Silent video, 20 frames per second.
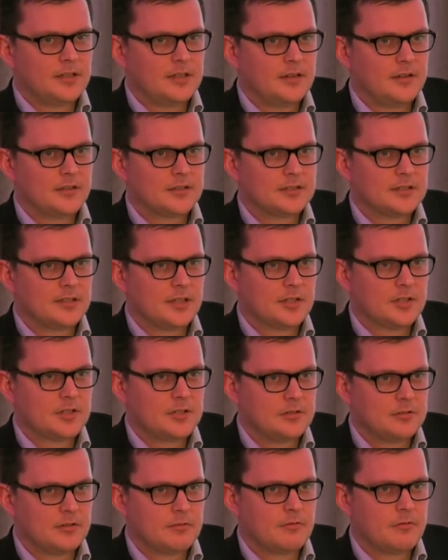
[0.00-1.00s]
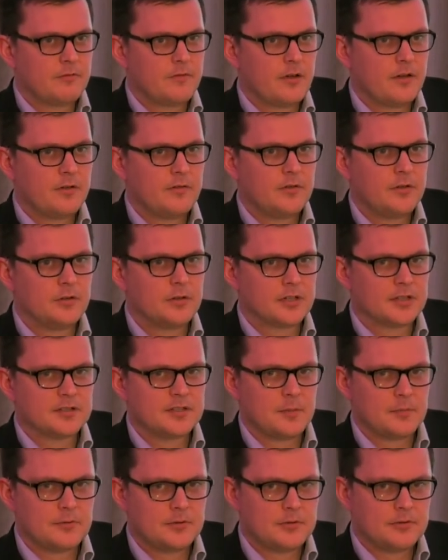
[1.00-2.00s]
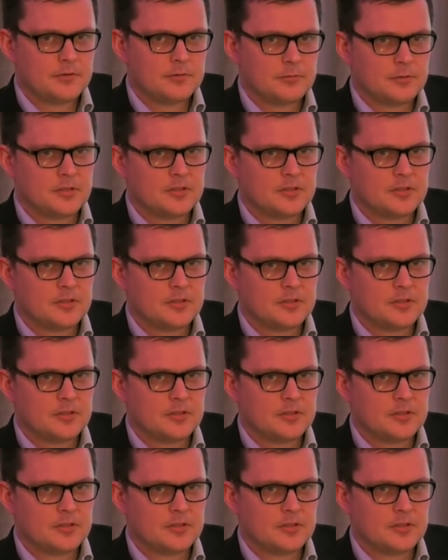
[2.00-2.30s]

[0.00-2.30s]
In our statute, there are very few exceptions,